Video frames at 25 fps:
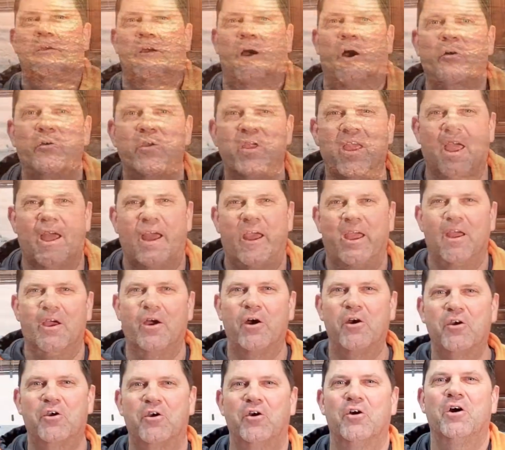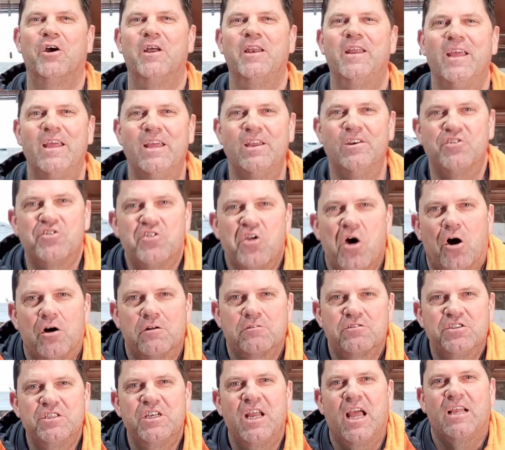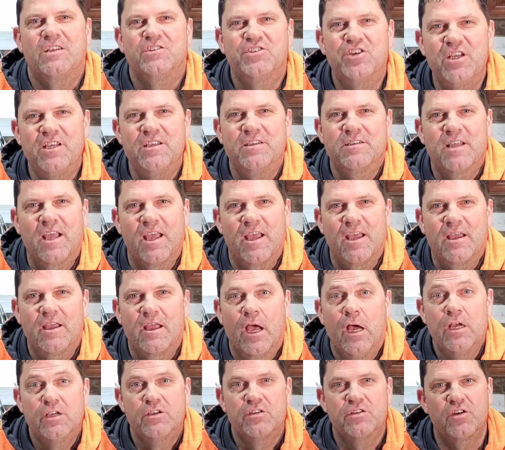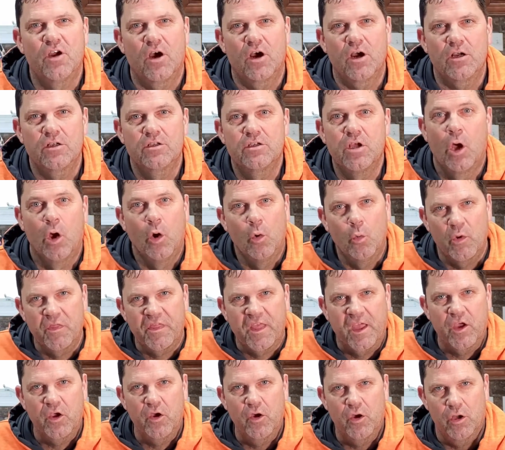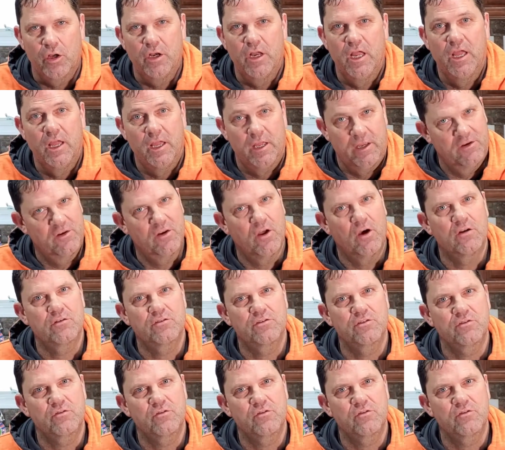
Okay, a good indulgent cheesecake starts with a good indulgent